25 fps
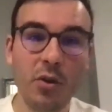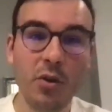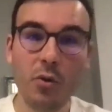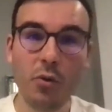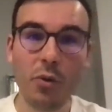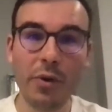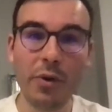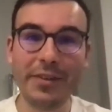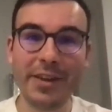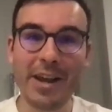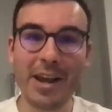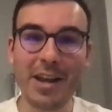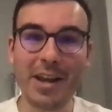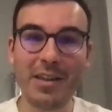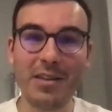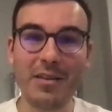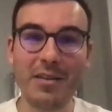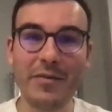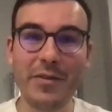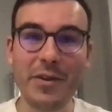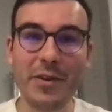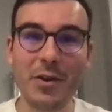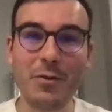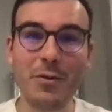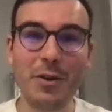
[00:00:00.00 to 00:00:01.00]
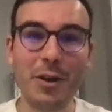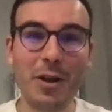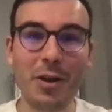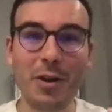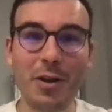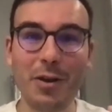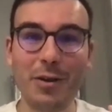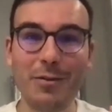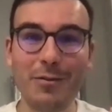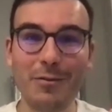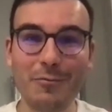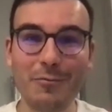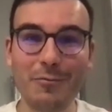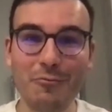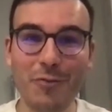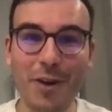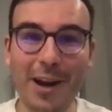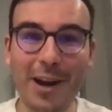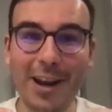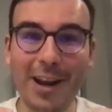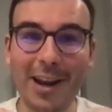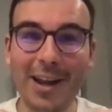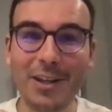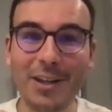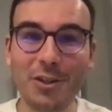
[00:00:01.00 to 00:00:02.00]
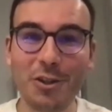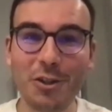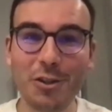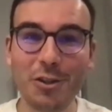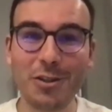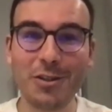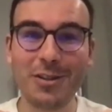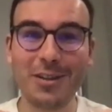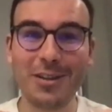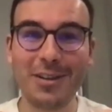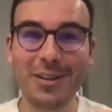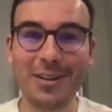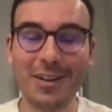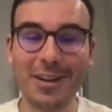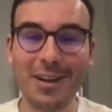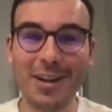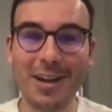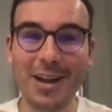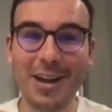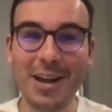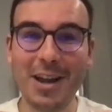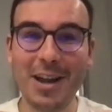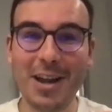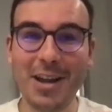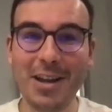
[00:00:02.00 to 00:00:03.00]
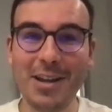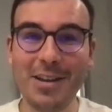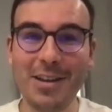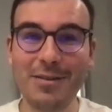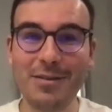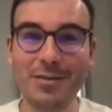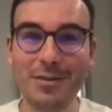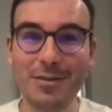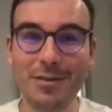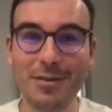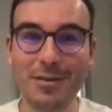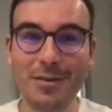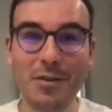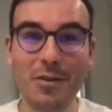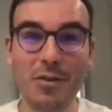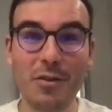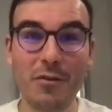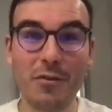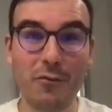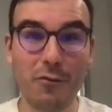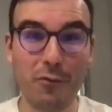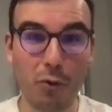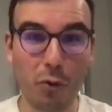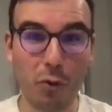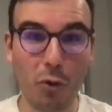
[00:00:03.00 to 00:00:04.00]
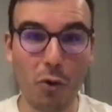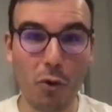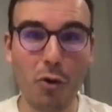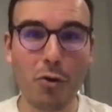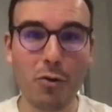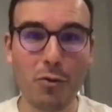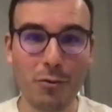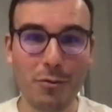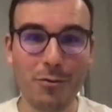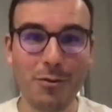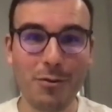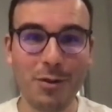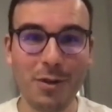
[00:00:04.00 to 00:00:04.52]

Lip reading: we've taken the view, look, regulation is the floor.